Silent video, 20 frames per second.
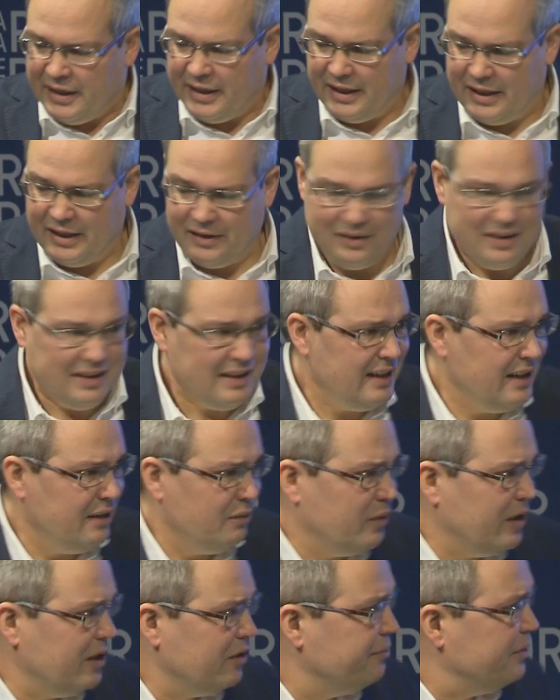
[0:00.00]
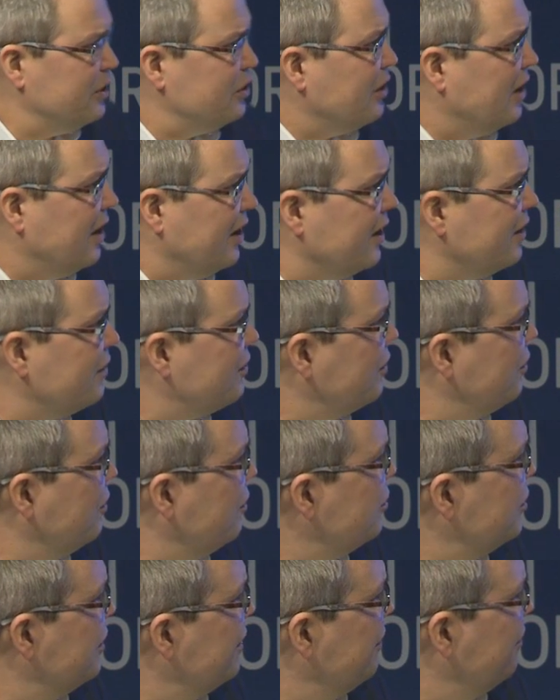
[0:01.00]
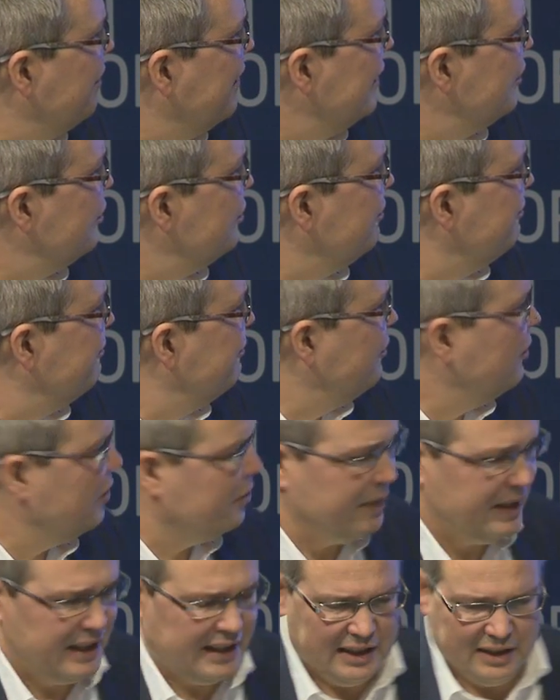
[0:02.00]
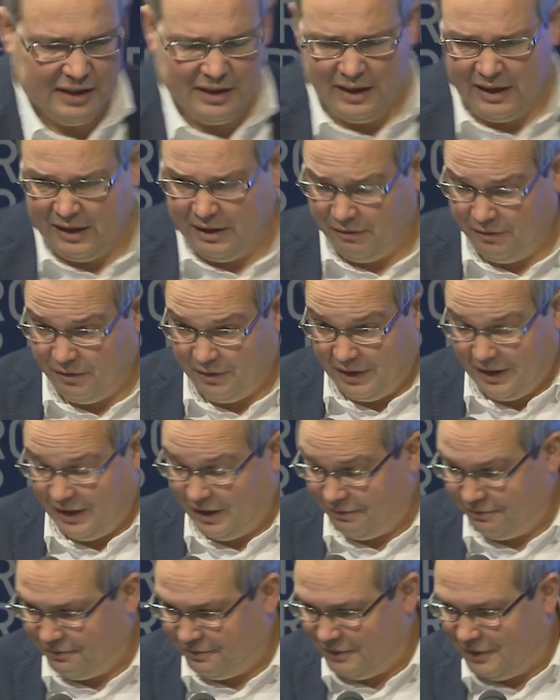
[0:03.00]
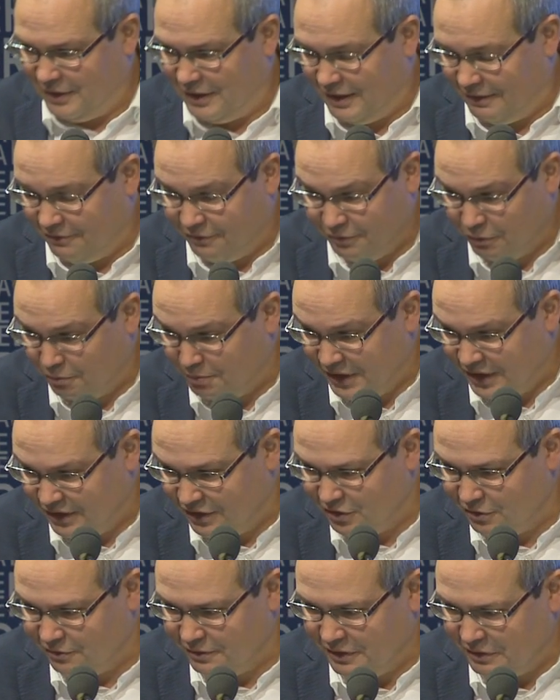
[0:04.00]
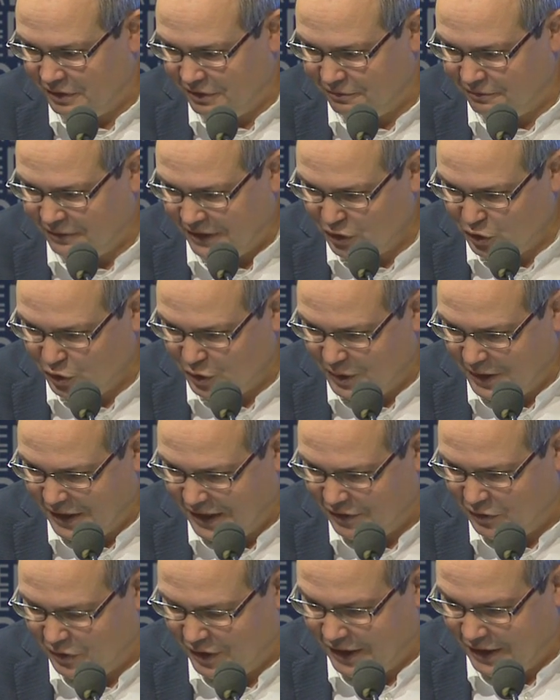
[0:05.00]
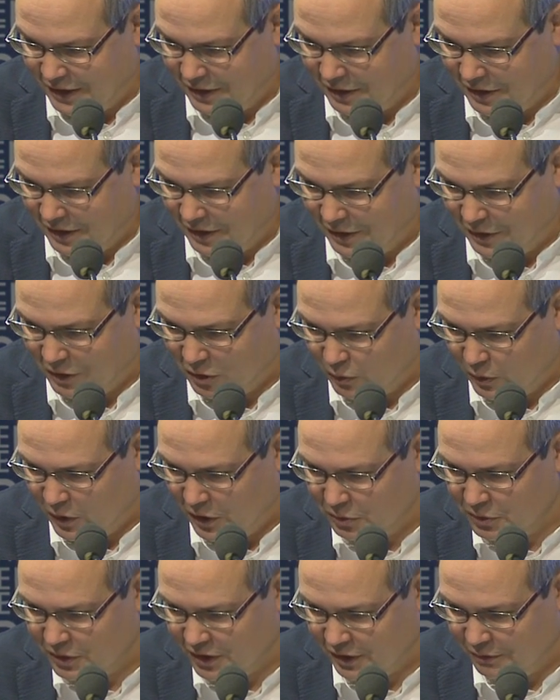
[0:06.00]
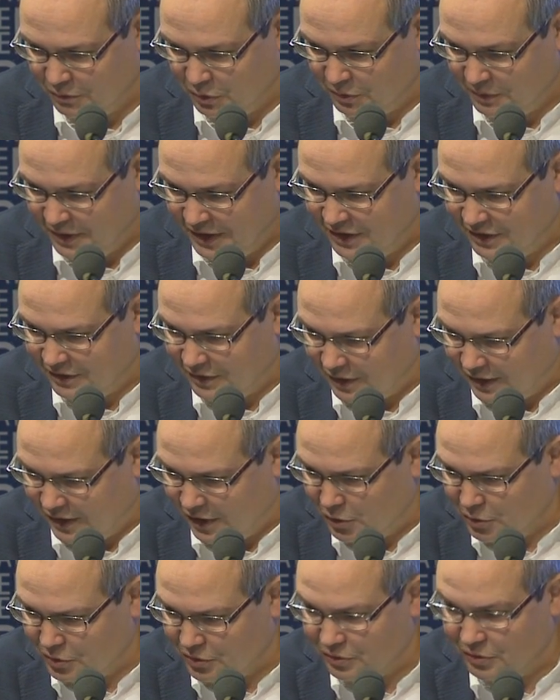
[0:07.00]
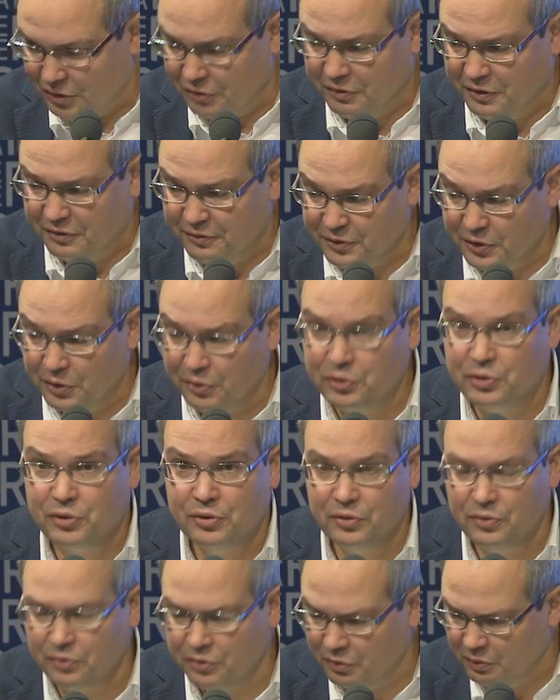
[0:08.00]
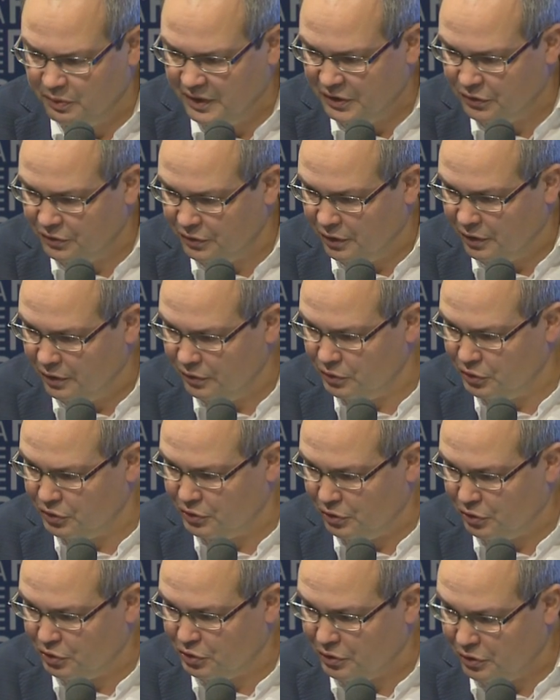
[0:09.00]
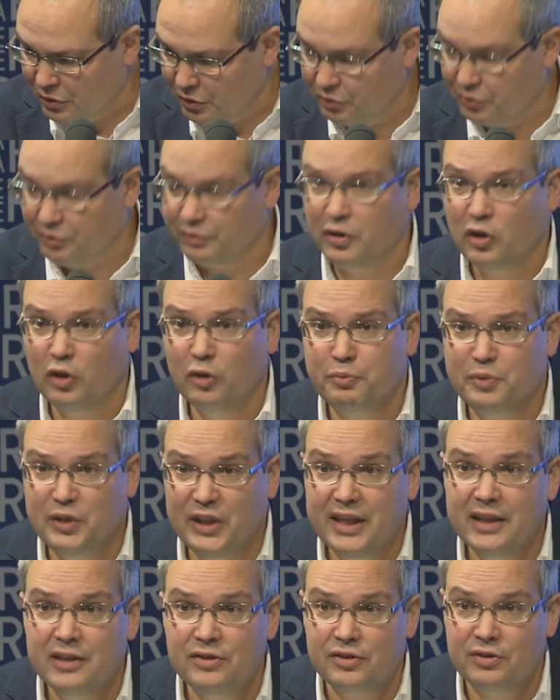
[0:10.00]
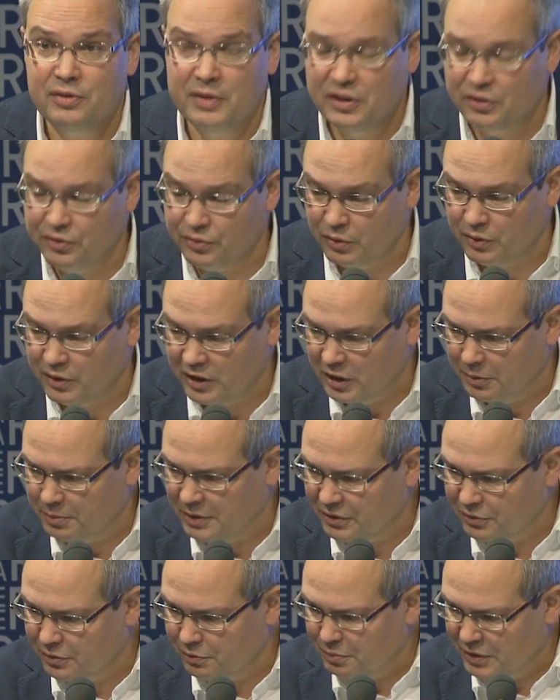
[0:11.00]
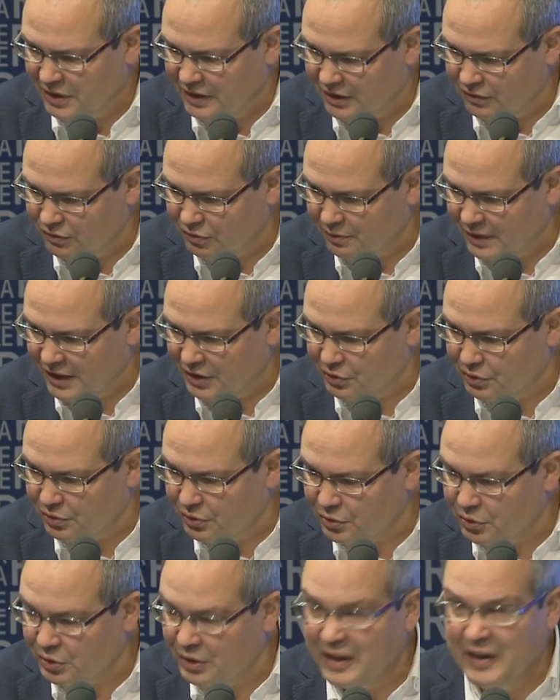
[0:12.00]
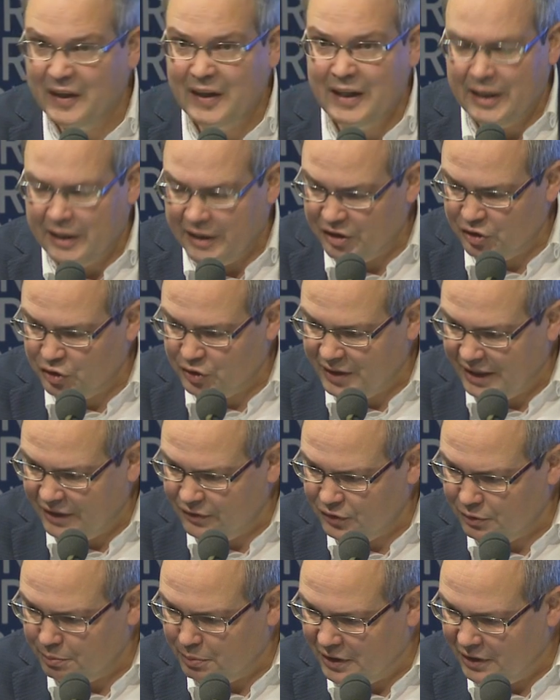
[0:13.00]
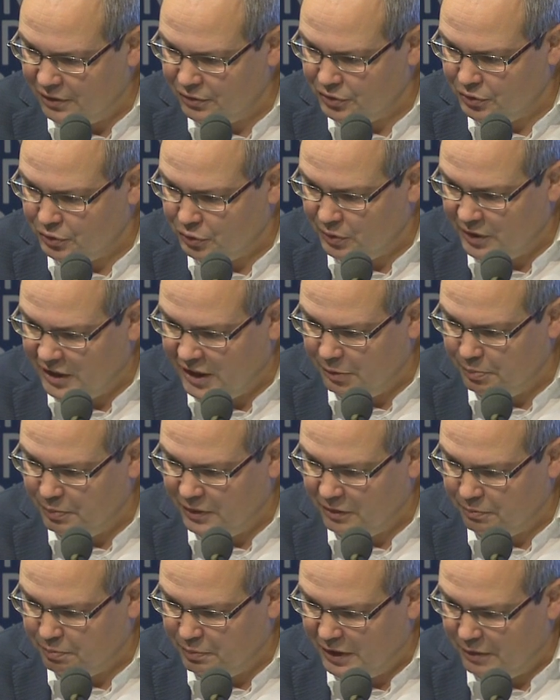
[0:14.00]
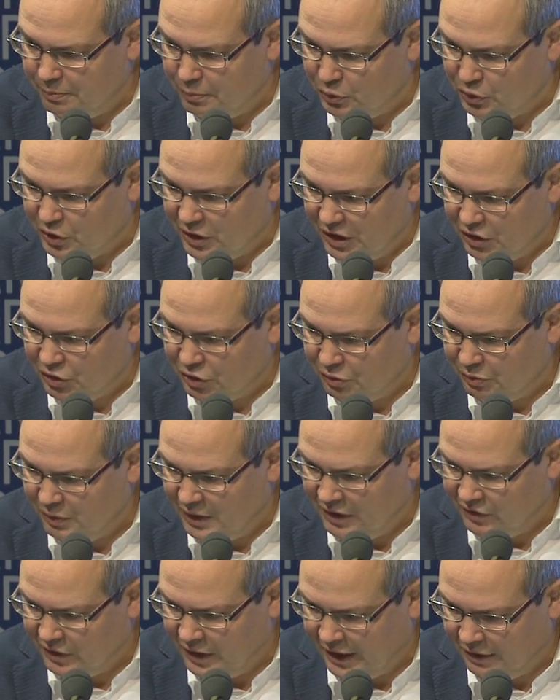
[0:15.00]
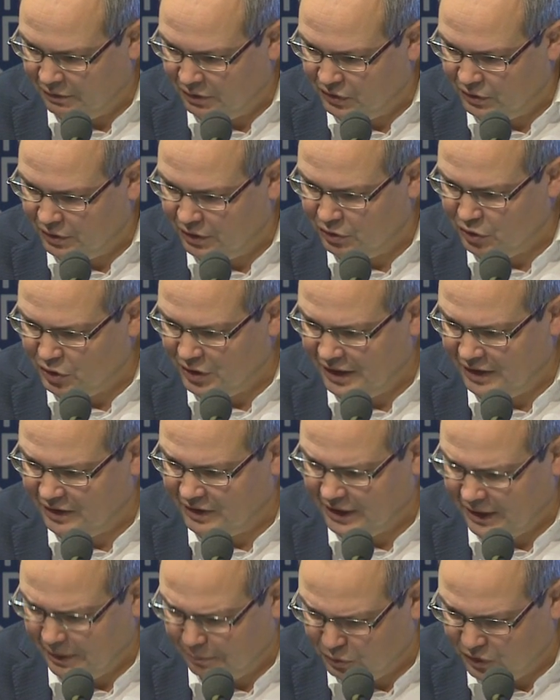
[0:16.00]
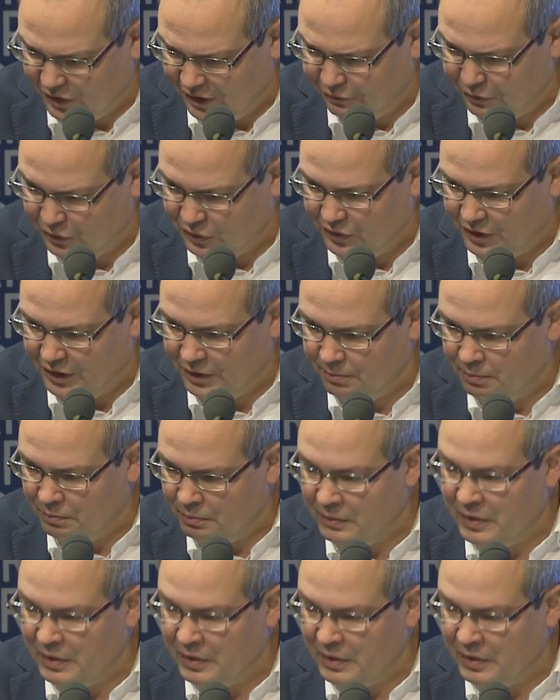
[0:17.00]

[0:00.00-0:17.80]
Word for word: And in one of his articles, he writes the following, and I, I've, for me it's a very fascinating uh, quote. I will read it aloud. The refusal to return such cultural objects, he's talking about the Benin treasures, is tantamount to keeping people's history and heritage in captivity.